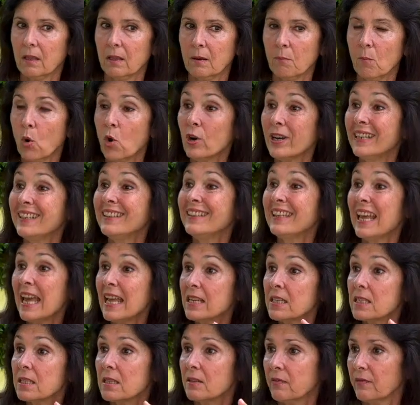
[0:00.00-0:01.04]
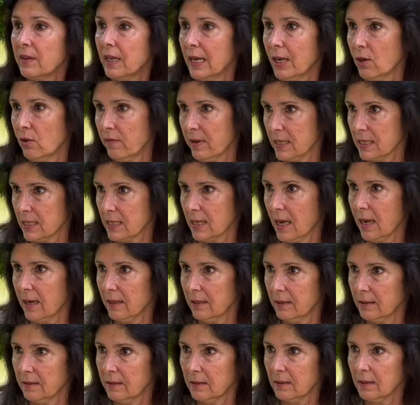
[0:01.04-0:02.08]
more intense the feeling of
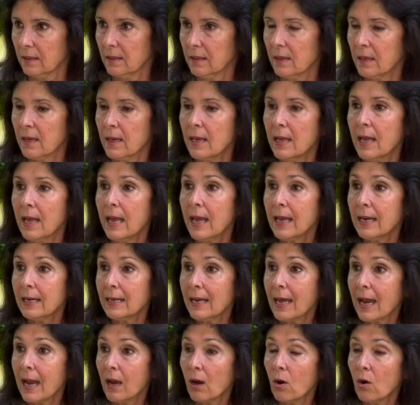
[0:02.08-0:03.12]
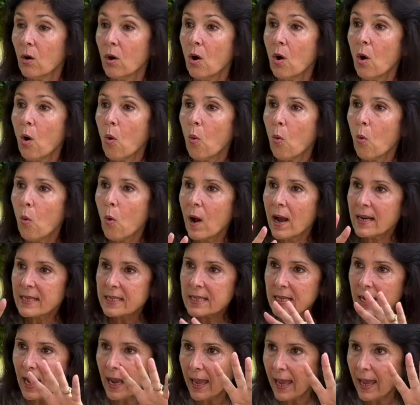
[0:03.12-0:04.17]
anxiety. Now, once I